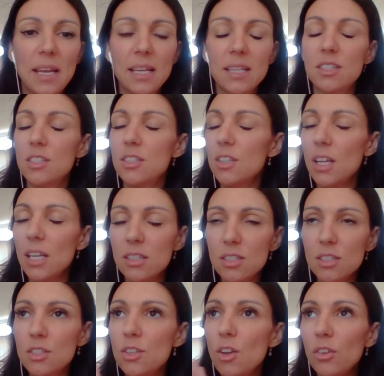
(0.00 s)
It's it's
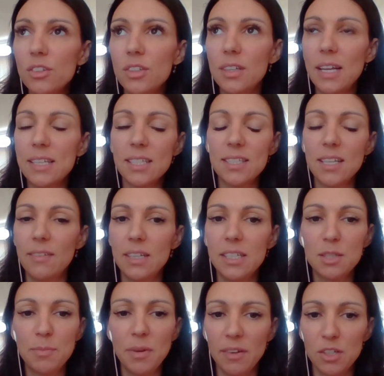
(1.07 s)
not necessarily
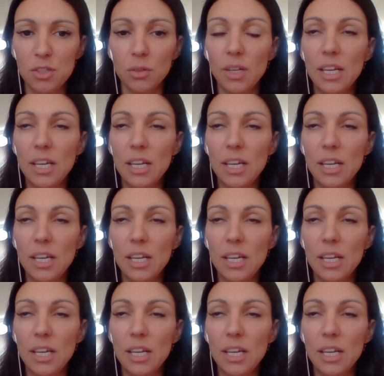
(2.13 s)
spiritual.